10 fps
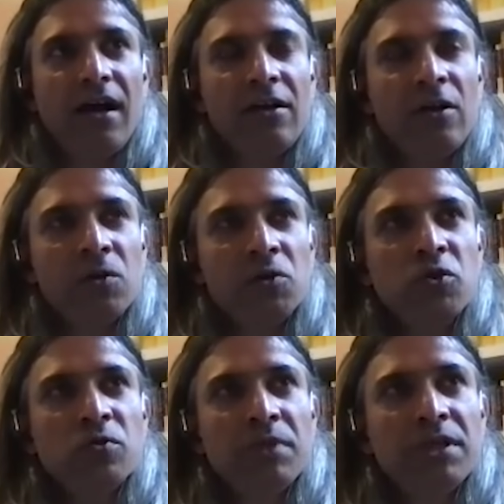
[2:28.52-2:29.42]
close
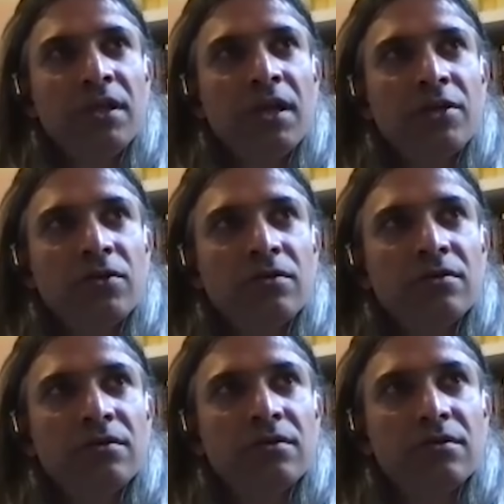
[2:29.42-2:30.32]
to midnight
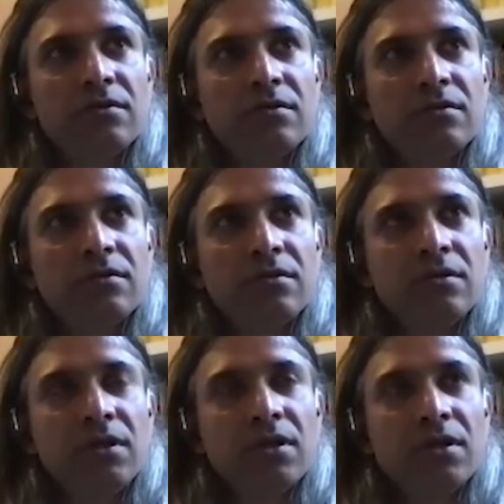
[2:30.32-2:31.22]
on,
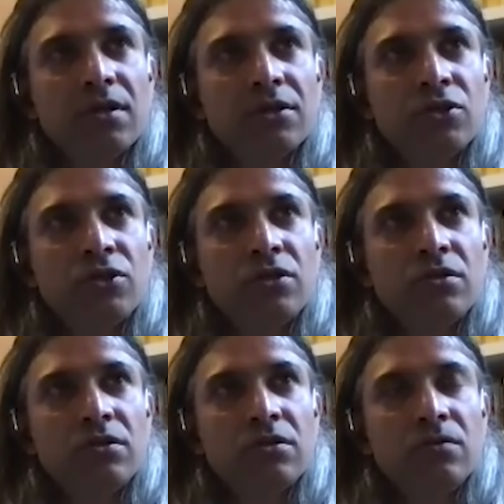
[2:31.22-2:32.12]

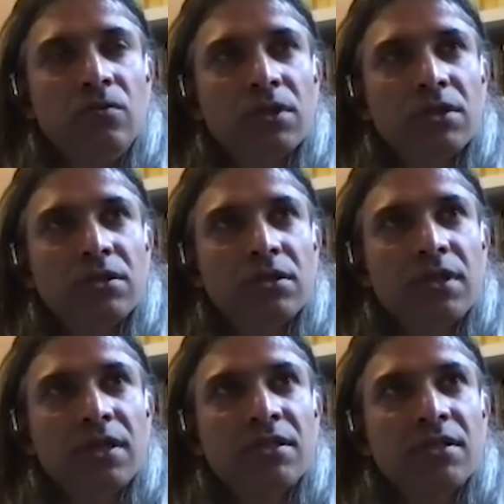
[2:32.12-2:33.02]
was the
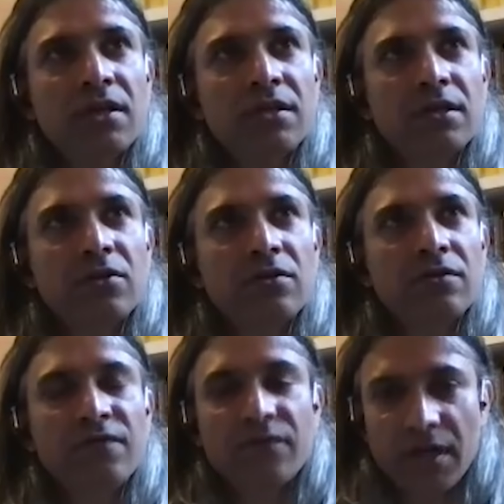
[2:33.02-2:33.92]
test starting
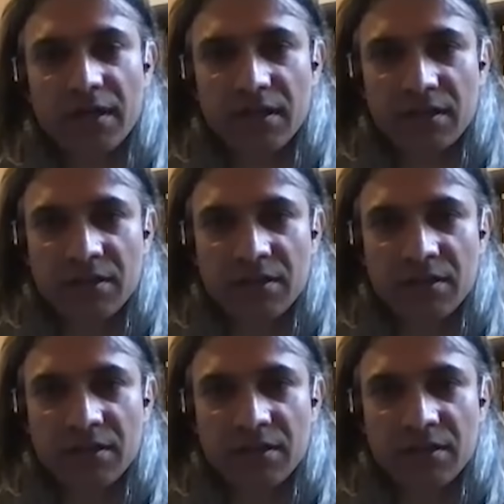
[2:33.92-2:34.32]
on Friday?